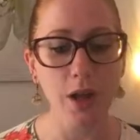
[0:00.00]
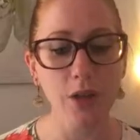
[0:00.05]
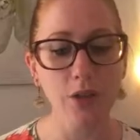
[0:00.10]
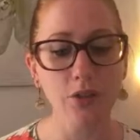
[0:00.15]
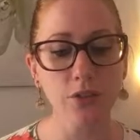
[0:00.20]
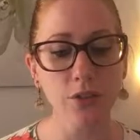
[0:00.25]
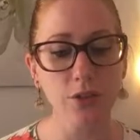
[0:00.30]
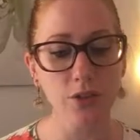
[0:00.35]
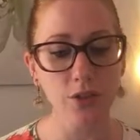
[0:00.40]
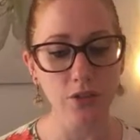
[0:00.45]

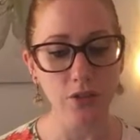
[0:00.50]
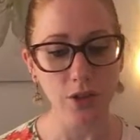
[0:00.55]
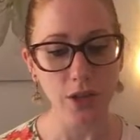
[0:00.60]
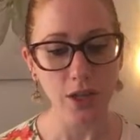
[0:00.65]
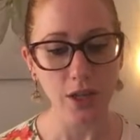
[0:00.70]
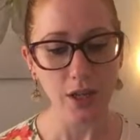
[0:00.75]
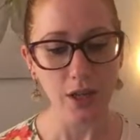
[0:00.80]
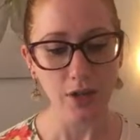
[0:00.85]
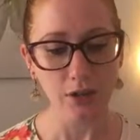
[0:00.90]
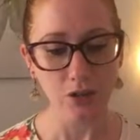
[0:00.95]
So just
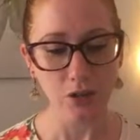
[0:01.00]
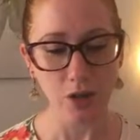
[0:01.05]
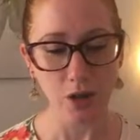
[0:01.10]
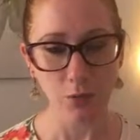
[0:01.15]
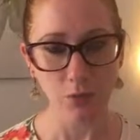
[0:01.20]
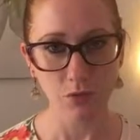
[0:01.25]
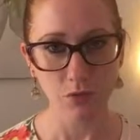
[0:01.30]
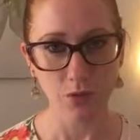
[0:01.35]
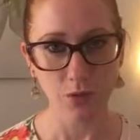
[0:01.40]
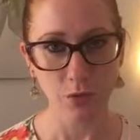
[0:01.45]
taking
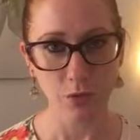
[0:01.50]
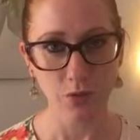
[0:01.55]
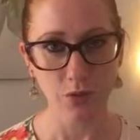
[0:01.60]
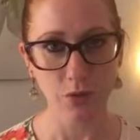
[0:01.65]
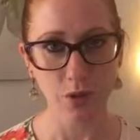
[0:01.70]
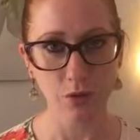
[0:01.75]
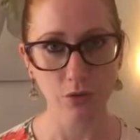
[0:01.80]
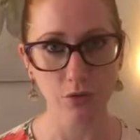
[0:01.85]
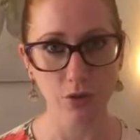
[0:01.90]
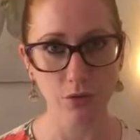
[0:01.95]
time for
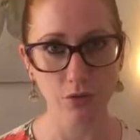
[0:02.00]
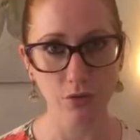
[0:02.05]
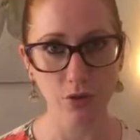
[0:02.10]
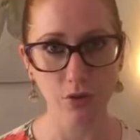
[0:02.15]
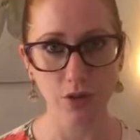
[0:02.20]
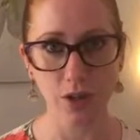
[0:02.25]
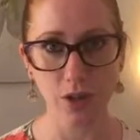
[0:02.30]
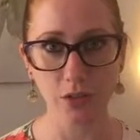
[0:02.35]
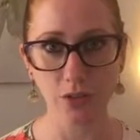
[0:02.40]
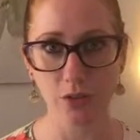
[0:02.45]
yourself every
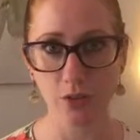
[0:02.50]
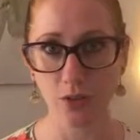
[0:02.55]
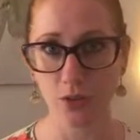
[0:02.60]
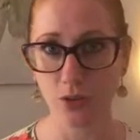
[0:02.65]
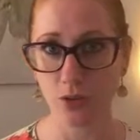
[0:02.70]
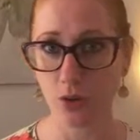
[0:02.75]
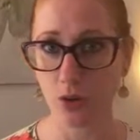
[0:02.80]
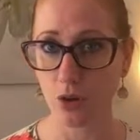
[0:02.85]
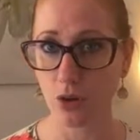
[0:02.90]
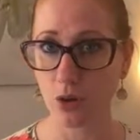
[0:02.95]
day, just
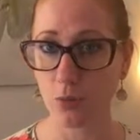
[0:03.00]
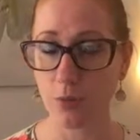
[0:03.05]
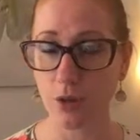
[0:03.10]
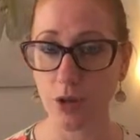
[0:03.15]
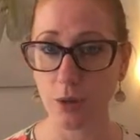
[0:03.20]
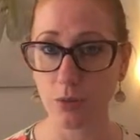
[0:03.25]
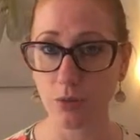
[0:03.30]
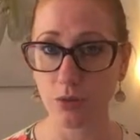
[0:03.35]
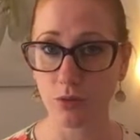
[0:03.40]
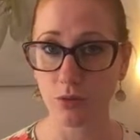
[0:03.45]
to be
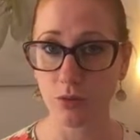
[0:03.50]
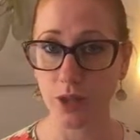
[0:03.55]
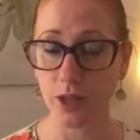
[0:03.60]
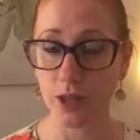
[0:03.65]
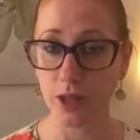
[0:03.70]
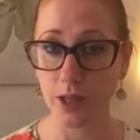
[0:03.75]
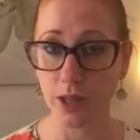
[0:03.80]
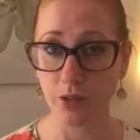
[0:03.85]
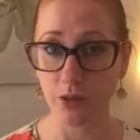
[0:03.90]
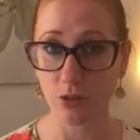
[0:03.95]
able to
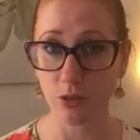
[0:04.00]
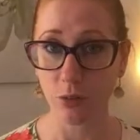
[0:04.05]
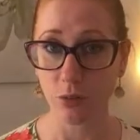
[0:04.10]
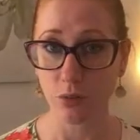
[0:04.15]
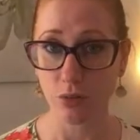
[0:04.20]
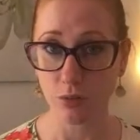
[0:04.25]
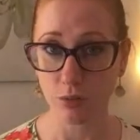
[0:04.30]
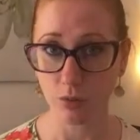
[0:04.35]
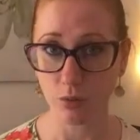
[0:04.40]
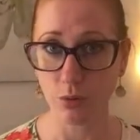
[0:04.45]
recollect your
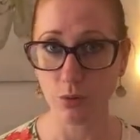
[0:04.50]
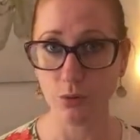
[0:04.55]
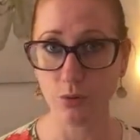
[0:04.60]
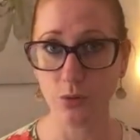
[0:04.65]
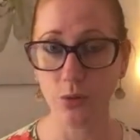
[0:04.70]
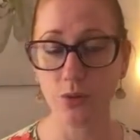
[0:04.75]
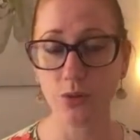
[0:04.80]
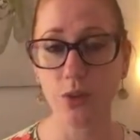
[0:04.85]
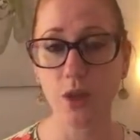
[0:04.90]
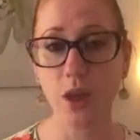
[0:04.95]

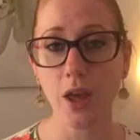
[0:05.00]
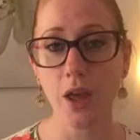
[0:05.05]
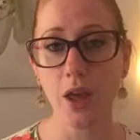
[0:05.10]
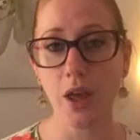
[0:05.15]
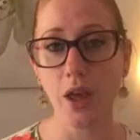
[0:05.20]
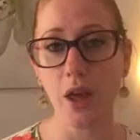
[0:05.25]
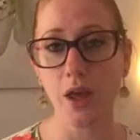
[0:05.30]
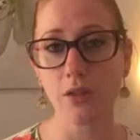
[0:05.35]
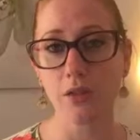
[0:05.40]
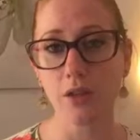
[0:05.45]
thoughts
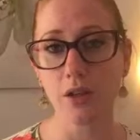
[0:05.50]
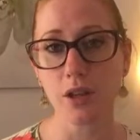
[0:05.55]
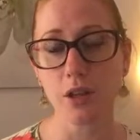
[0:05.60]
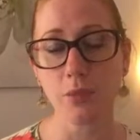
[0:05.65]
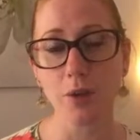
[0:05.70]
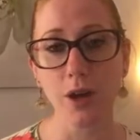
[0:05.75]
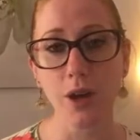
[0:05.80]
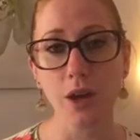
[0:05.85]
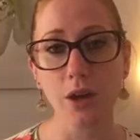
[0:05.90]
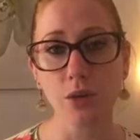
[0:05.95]
and think
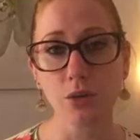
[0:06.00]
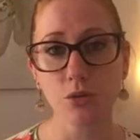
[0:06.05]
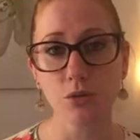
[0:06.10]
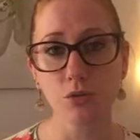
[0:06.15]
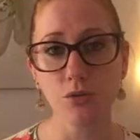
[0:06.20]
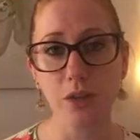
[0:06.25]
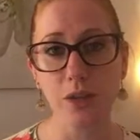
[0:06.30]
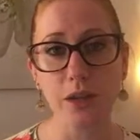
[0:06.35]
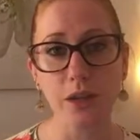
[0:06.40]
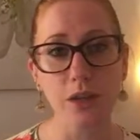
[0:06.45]
about how you're
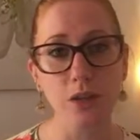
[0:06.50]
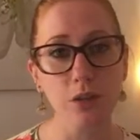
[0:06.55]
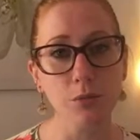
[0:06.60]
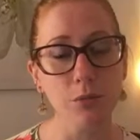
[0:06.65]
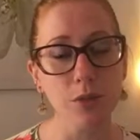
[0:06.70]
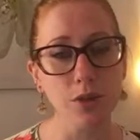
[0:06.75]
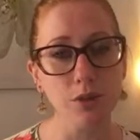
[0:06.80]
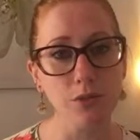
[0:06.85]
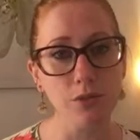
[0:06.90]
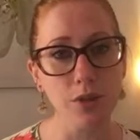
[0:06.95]
feeling, can
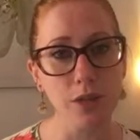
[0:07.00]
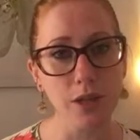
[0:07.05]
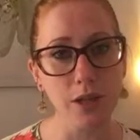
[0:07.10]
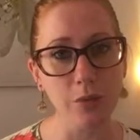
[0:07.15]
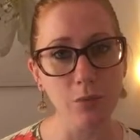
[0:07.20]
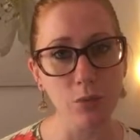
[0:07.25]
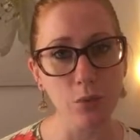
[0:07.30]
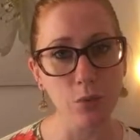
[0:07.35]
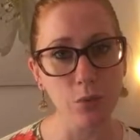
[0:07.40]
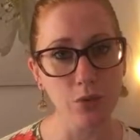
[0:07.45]
be a really
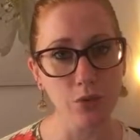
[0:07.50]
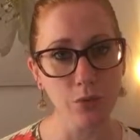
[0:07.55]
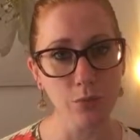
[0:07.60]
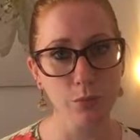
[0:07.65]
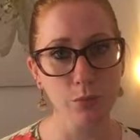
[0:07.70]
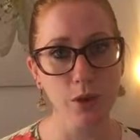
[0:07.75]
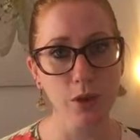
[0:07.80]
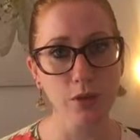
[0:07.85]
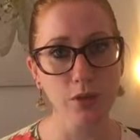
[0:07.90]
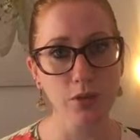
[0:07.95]
important
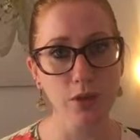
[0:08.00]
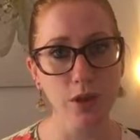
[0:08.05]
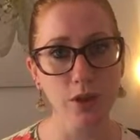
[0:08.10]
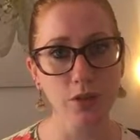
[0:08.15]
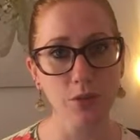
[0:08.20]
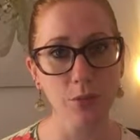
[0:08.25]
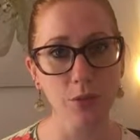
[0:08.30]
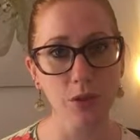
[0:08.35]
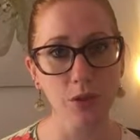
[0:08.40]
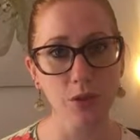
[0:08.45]

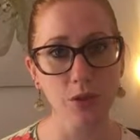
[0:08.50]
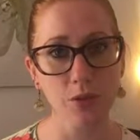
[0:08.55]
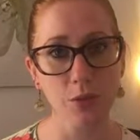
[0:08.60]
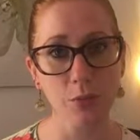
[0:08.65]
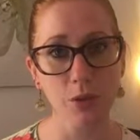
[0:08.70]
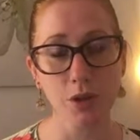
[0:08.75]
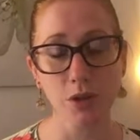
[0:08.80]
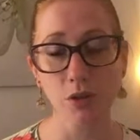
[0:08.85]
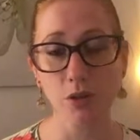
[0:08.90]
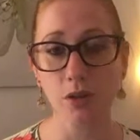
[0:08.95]
process, because
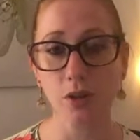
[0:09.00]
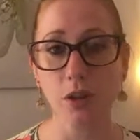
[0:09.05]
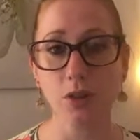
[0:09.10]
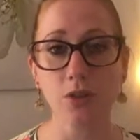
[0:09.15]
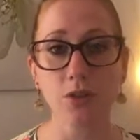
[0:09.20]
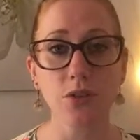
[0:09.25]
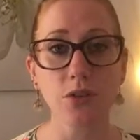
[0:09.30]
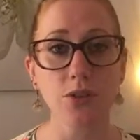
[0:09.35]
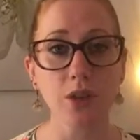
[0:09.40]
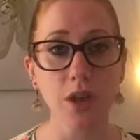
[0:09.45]
when you can
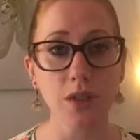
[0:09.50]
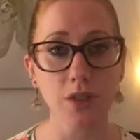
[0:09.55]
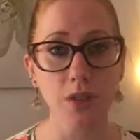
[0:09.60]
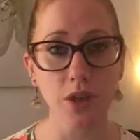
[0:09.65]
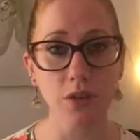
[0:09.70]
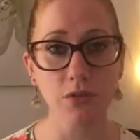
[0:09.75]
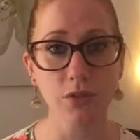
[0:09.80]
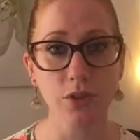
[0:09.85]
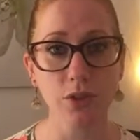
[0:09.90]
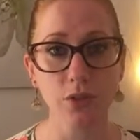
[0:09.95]
understand
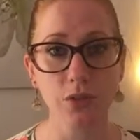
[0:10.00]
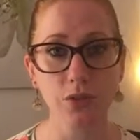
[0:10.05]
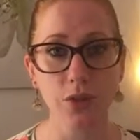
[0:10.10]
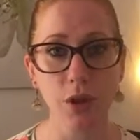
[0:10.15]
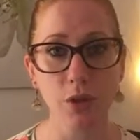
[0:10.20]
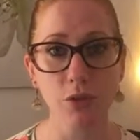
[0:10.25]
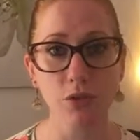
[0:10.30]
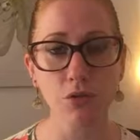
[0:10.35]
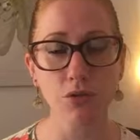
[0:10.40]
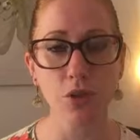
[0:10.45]
that for
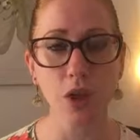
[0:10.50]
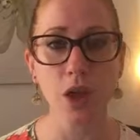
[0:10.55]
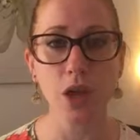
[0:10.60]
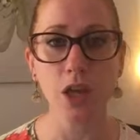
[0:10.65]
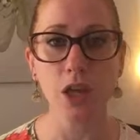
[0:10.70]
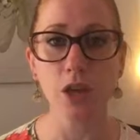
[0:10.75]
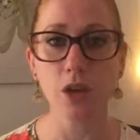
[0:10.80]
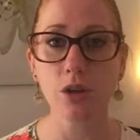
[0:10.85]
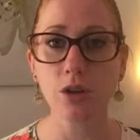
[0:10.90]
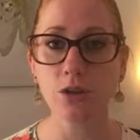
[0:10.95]
yourself,
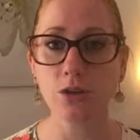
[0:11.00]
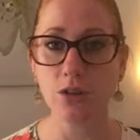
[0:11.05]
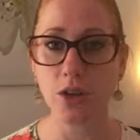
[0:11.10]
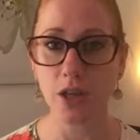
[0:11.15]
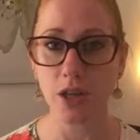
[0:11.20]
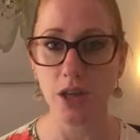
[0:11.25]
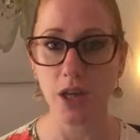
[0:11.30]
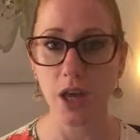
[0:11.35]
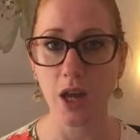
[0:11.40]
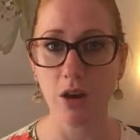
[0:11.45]
you can
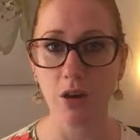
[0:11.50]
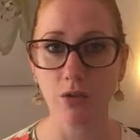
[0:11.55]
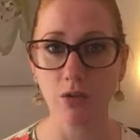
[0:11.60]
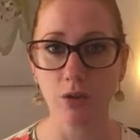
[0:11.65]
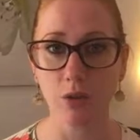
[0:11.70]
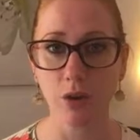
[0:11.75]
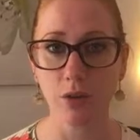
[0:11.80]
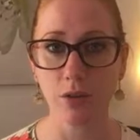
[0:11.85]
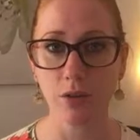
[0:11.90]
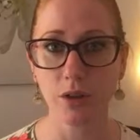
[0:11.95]
take care of
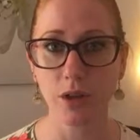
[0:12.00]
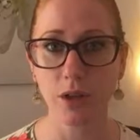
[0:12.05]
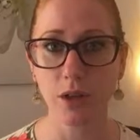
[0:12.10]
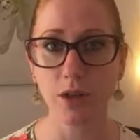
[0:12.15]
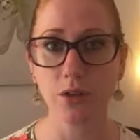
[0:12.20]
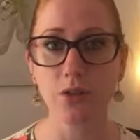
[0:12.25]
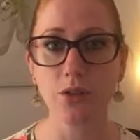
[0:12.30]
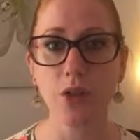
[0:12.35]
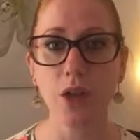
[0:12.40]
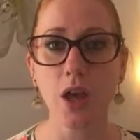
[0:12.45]
your own
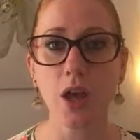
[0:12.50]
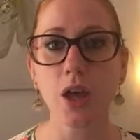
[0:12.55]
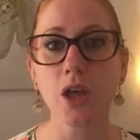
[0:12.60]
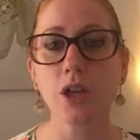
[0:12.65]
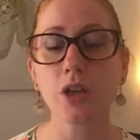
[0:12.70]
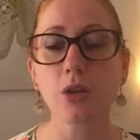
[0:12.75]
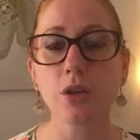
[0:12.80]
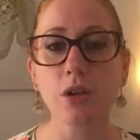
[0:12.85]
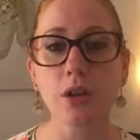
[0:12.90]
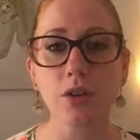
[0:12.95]
needs,
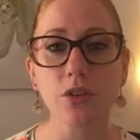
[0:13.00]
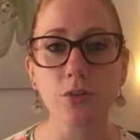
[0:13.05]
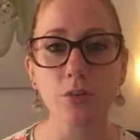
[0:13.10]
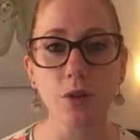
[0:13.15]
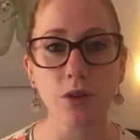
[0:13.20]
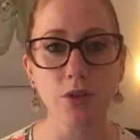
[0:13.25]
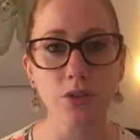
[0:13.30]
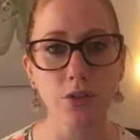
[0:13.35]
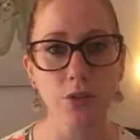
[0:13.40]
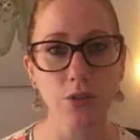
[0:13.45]
you can
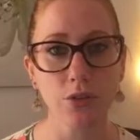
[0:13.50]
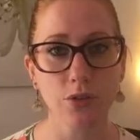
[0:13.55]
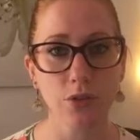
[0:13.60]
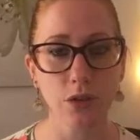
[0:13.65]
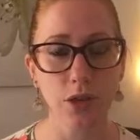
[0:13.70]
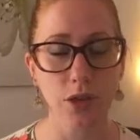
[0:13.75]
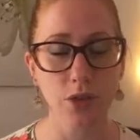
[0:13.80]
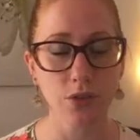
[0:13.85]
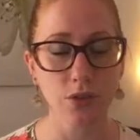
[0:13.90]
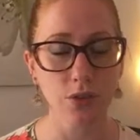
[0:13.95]
express those
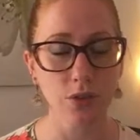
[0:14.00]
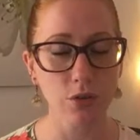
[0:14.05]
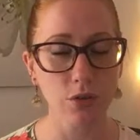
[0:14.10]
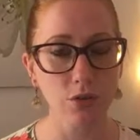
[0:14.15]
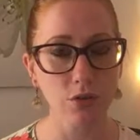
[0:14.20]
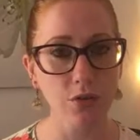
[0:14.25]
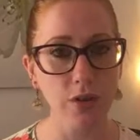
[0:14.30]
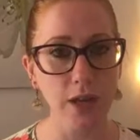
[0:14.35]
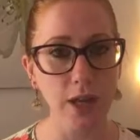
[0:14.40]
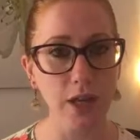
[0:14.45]
needs and
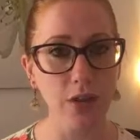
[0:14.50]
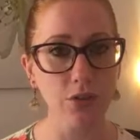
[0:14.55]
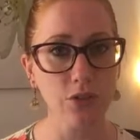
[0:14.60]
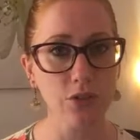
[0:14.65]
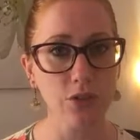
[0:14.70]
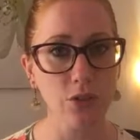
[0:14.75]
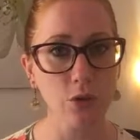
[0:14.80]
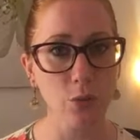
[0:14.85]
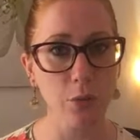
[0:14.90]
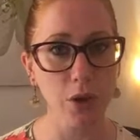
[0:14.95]
those feelings
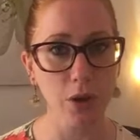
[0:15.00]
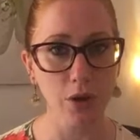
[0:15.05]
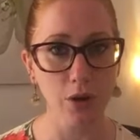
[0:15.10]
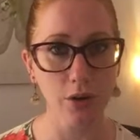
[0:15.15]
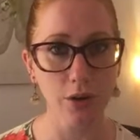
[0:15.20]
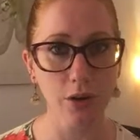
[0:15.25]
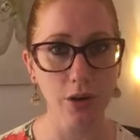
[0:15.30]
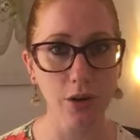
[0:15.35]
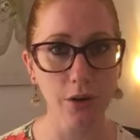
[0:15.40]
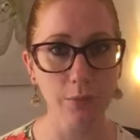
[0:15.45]
to your
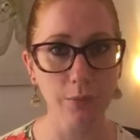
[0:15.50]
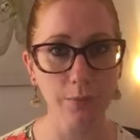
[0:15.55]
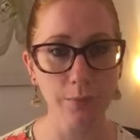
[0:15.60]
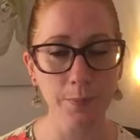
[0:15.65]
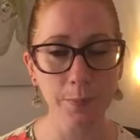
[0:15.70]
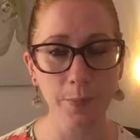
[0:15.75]
partner,